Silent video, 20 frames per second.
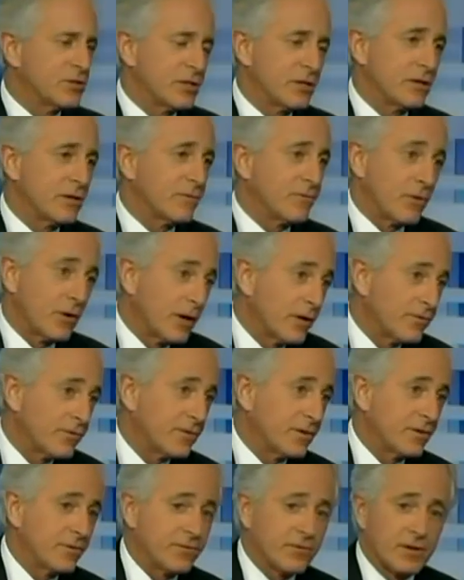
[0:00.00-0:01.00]
here, for
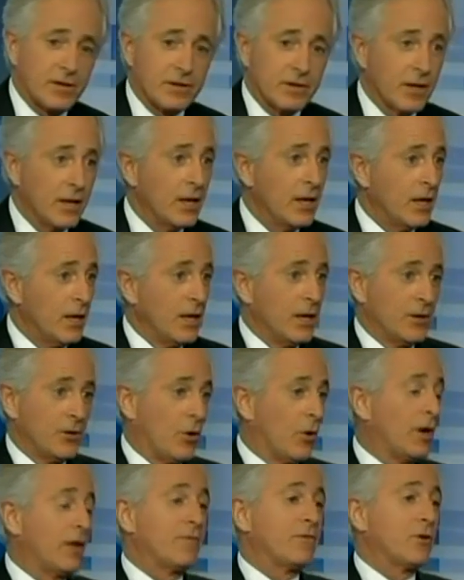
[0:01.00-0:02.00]
instance, that
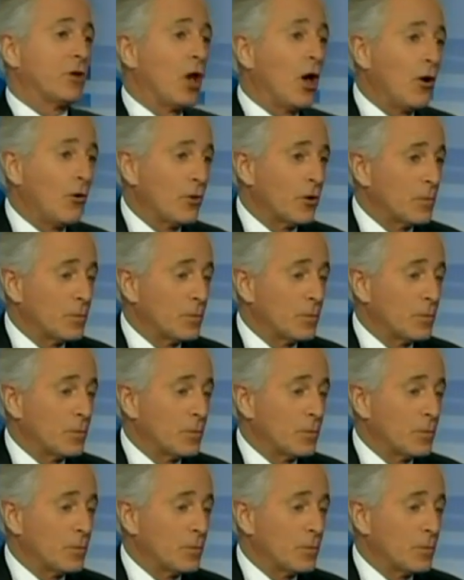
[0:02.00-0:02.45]
don't even know they're